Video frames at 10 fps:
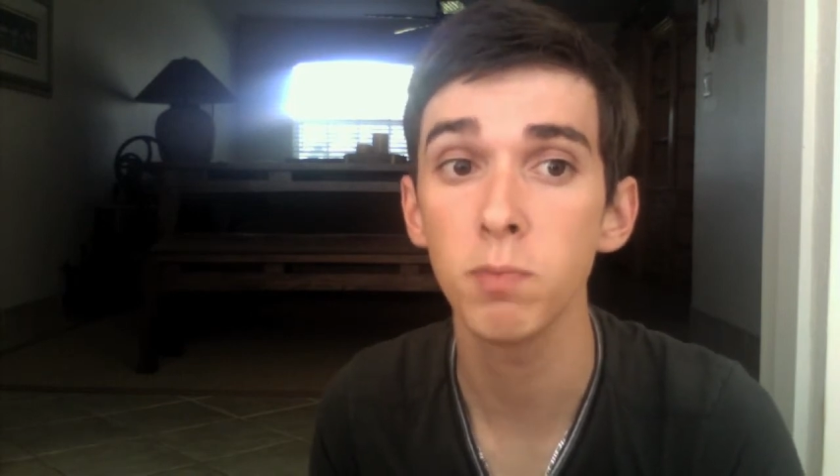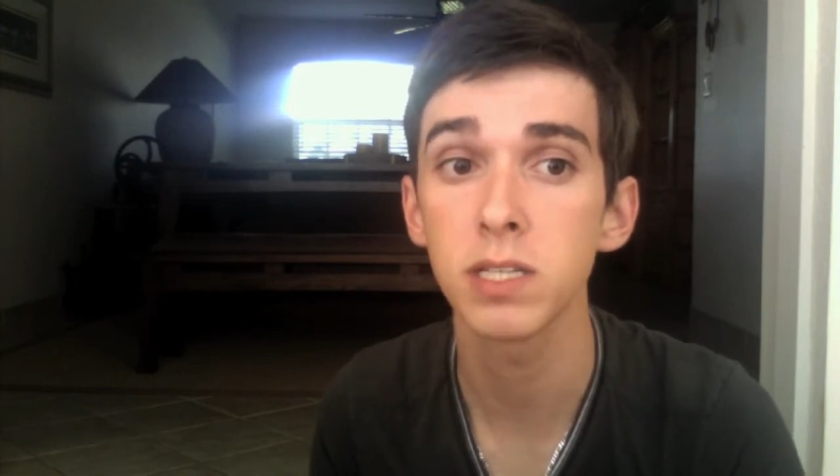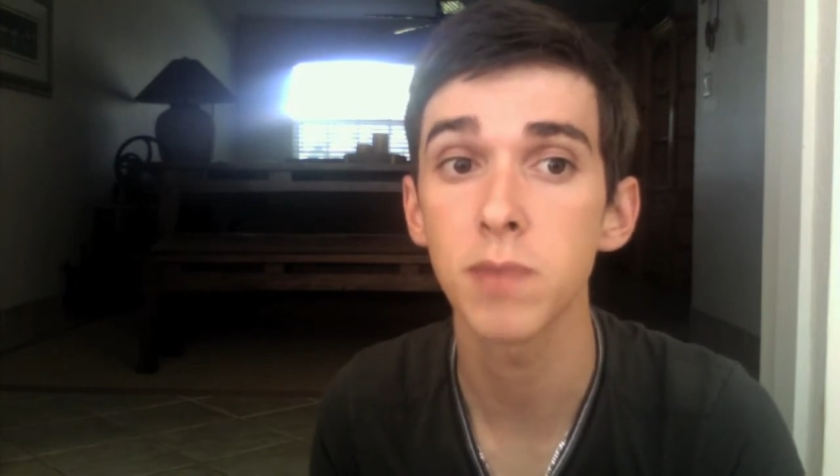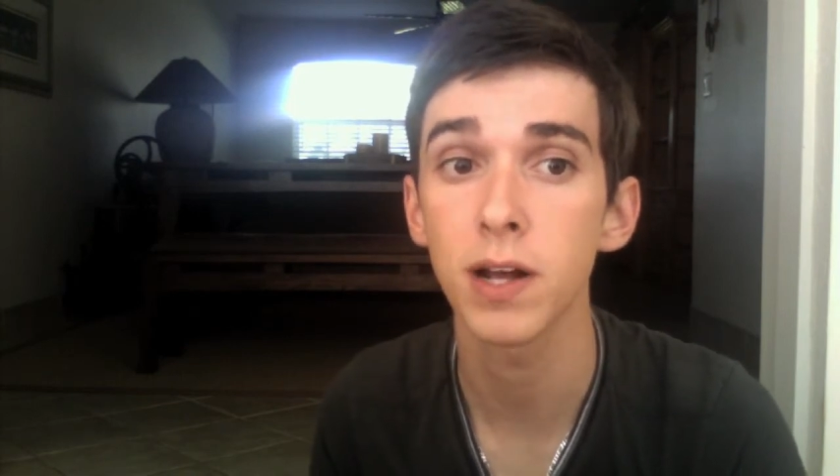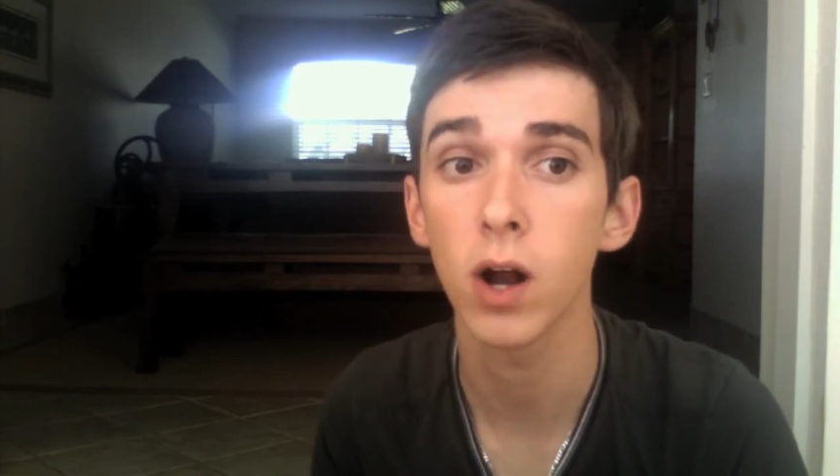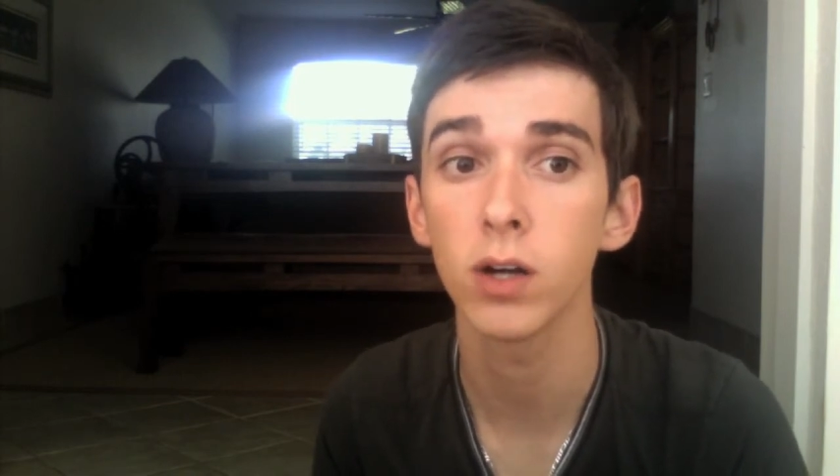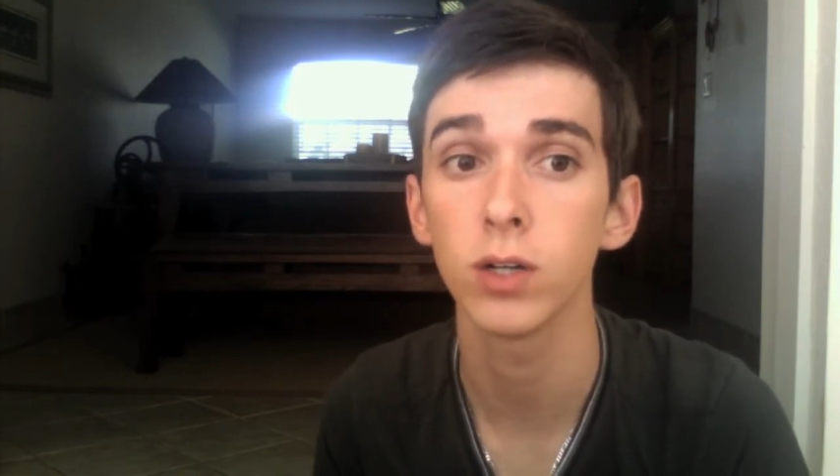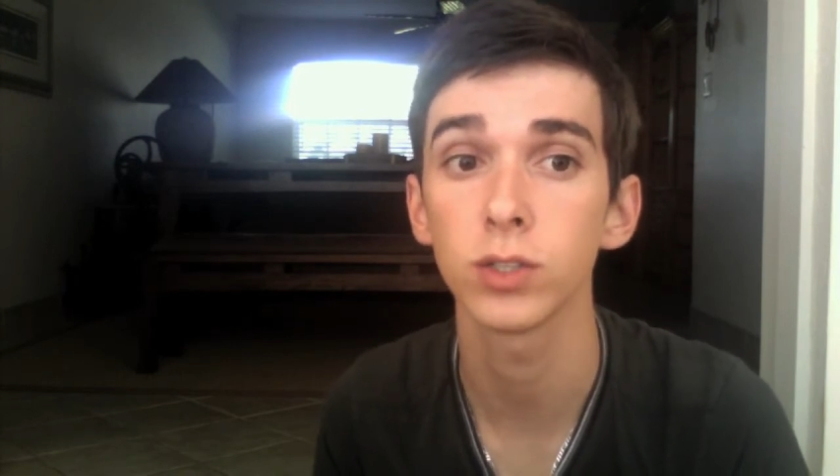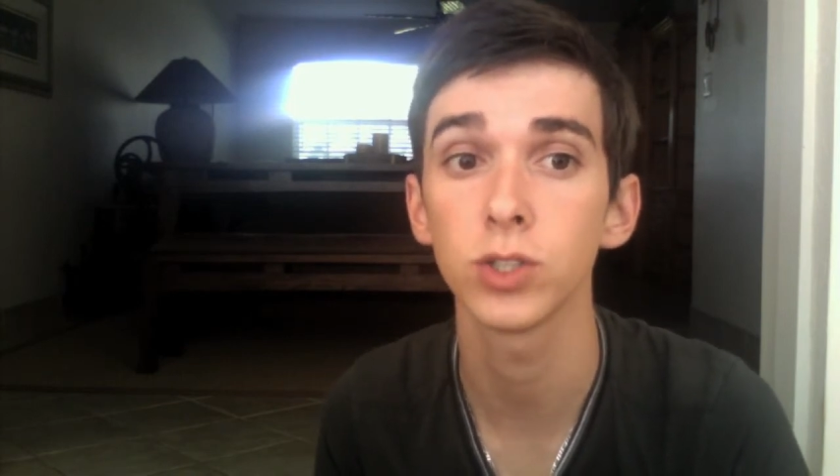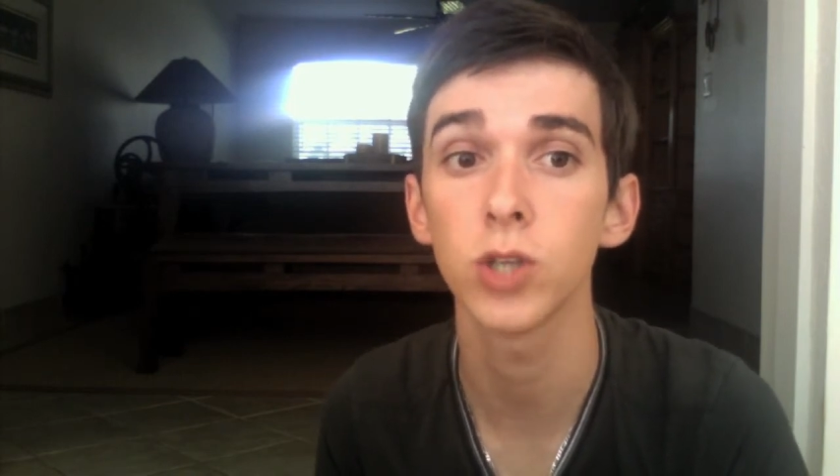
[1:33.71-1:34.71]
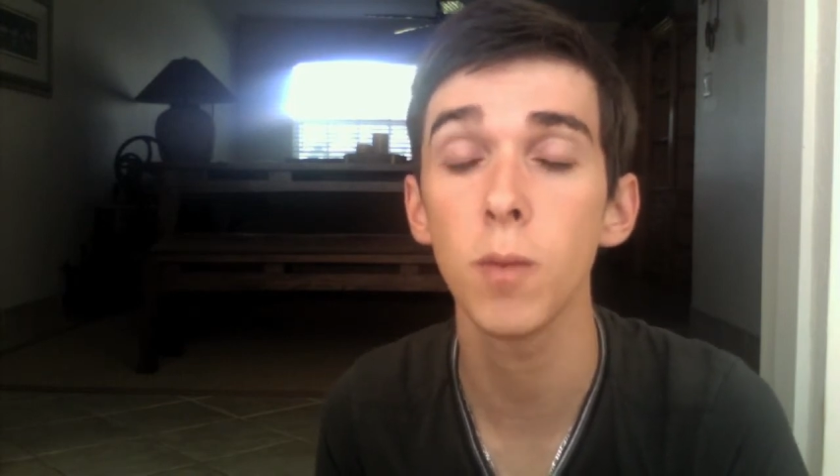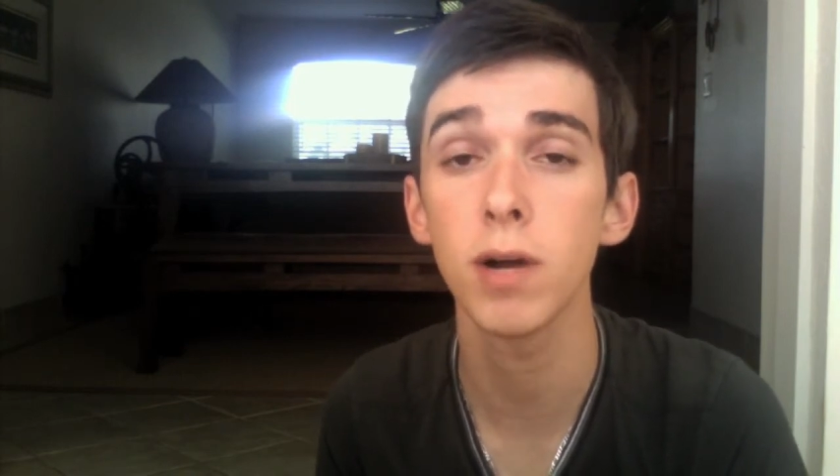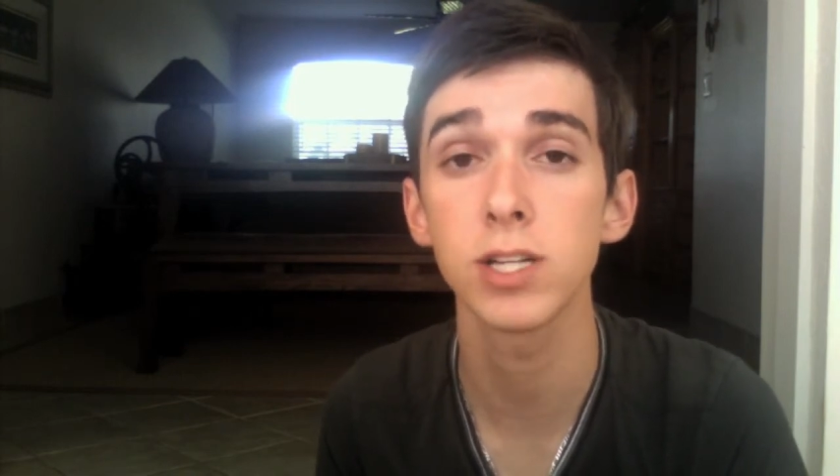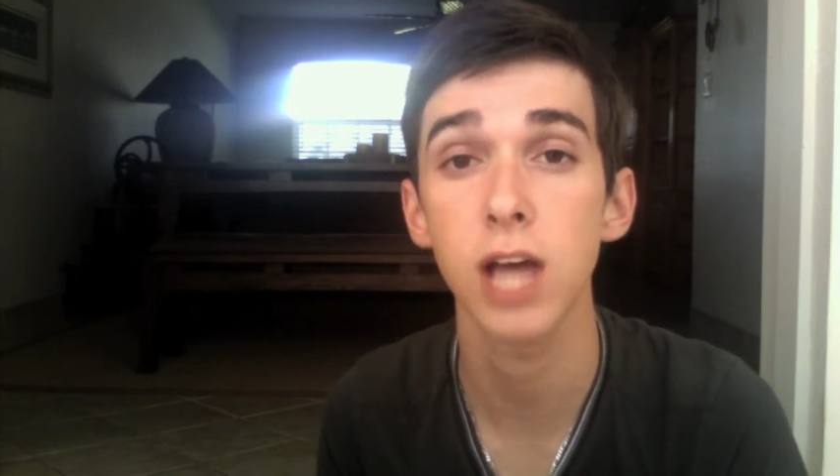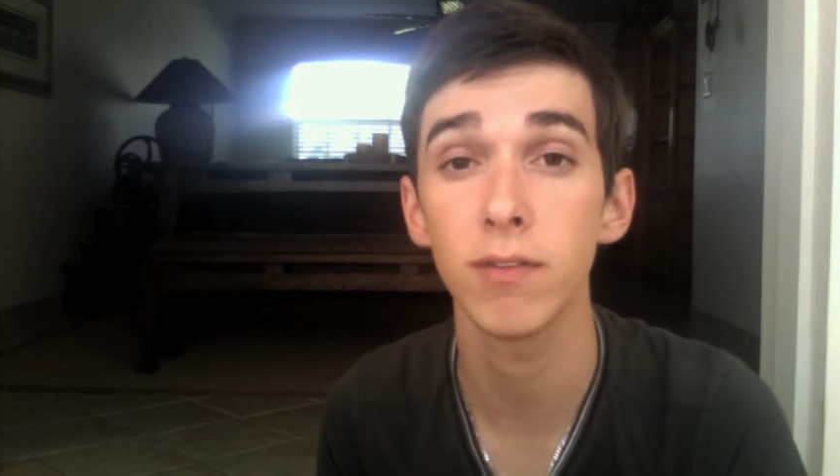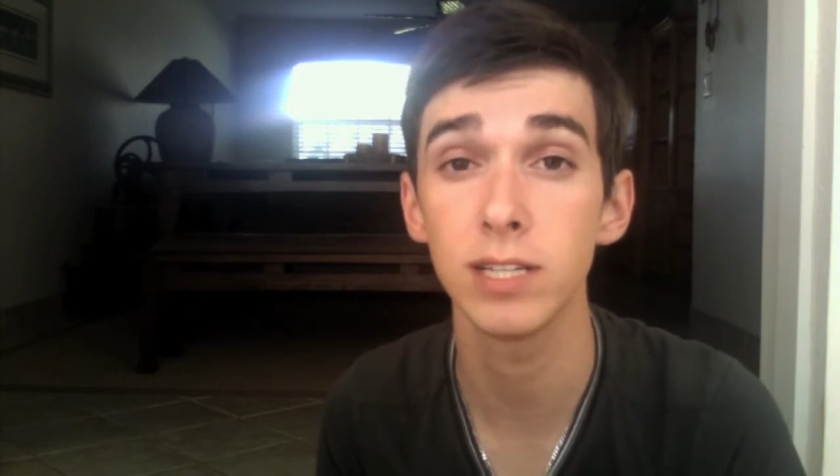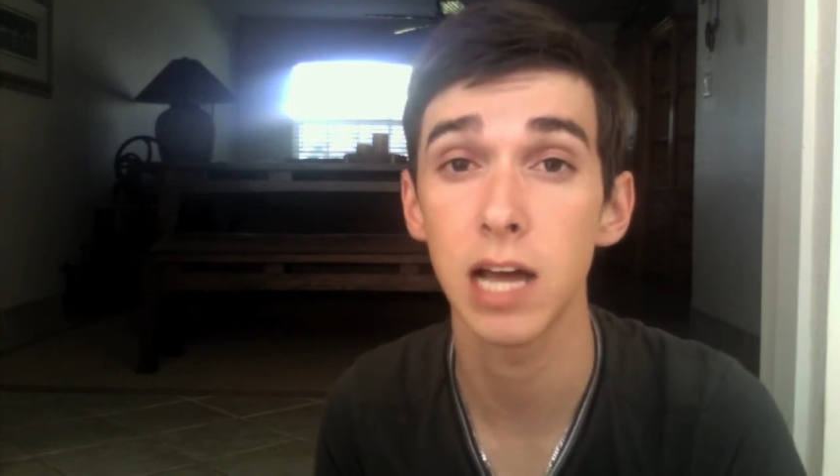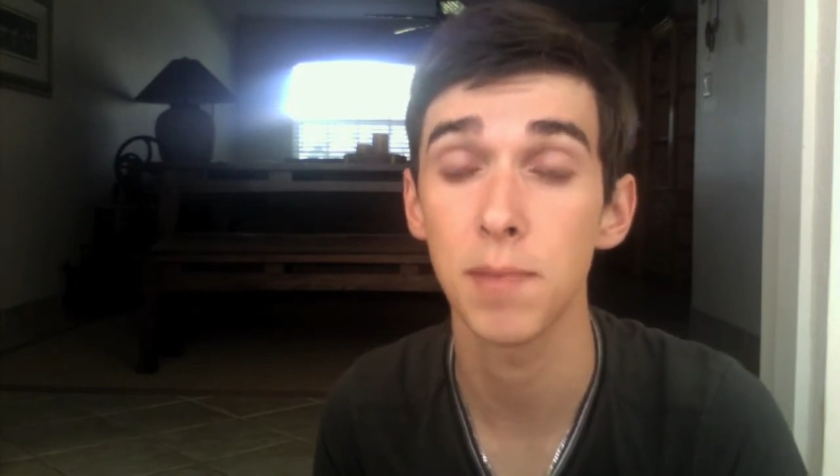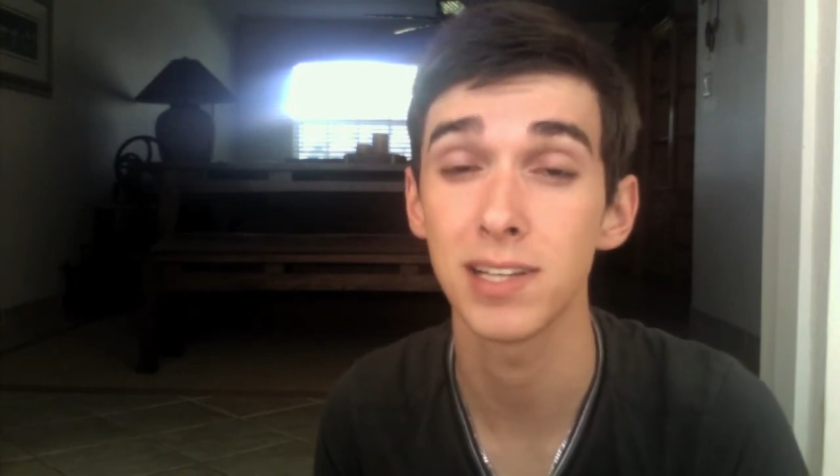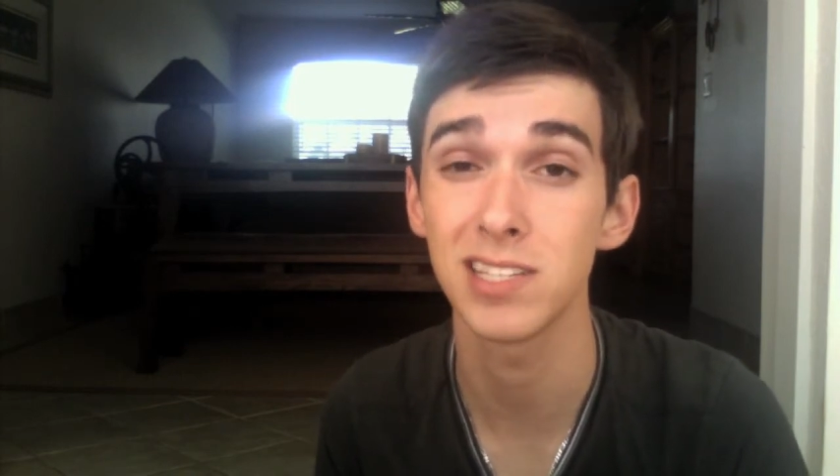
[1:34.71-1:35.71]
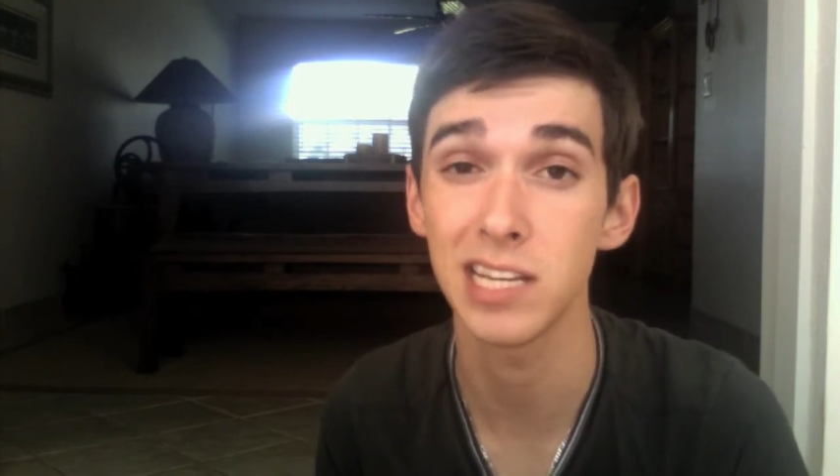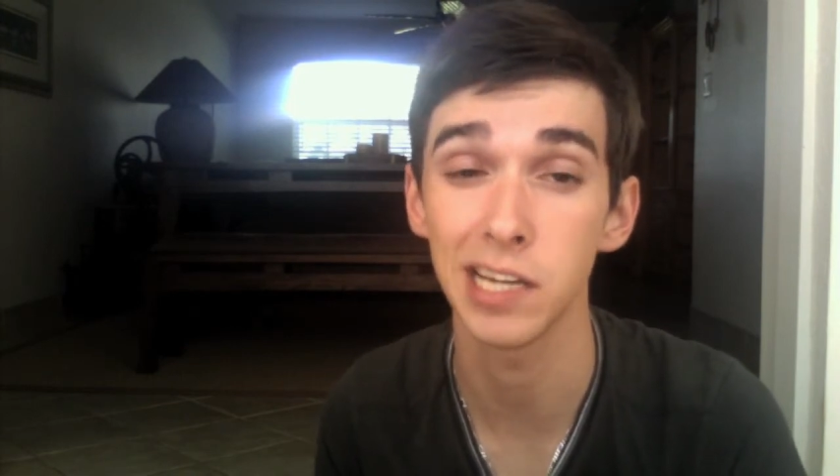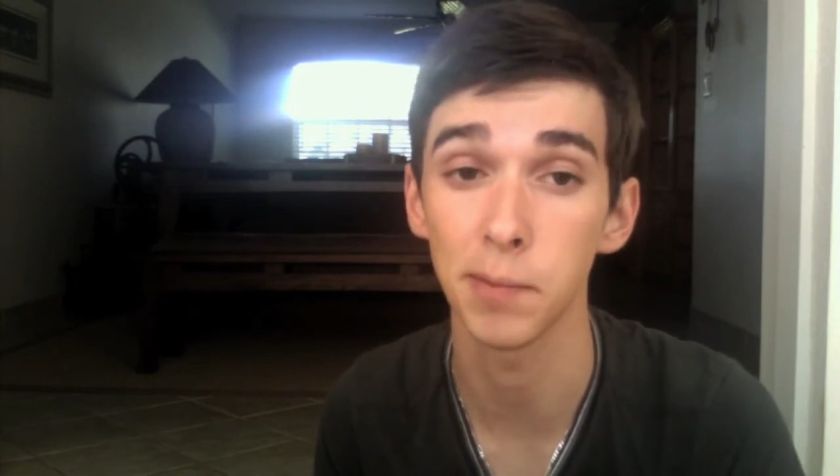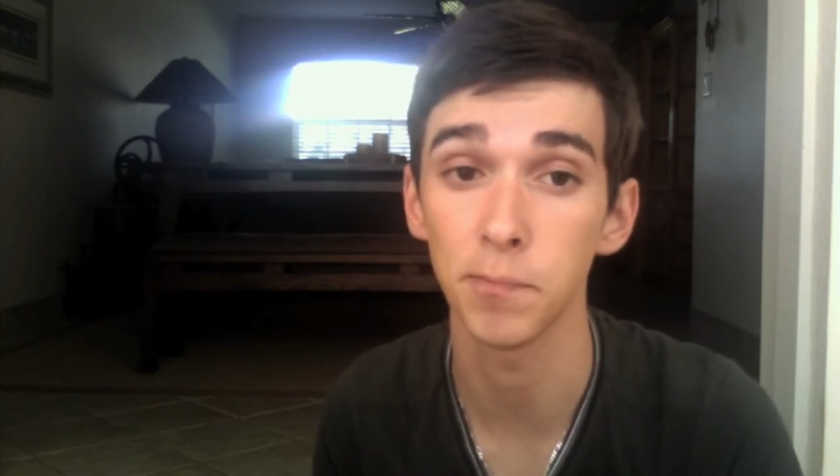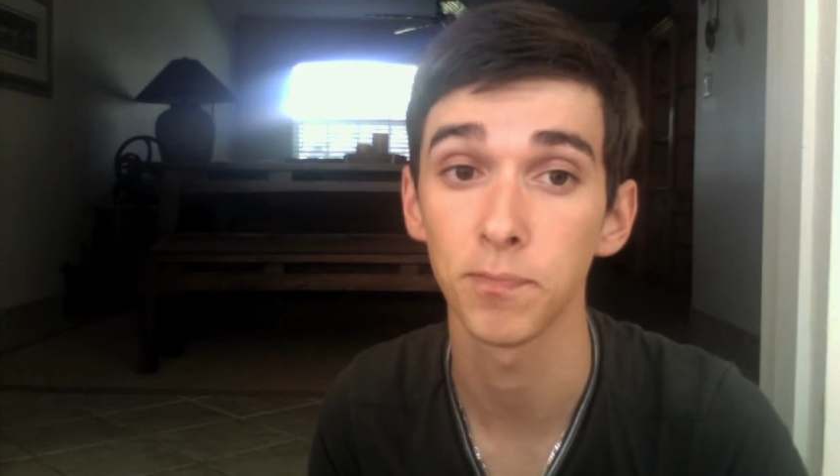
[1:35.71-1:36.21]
is my heart hurts so much every time I see him.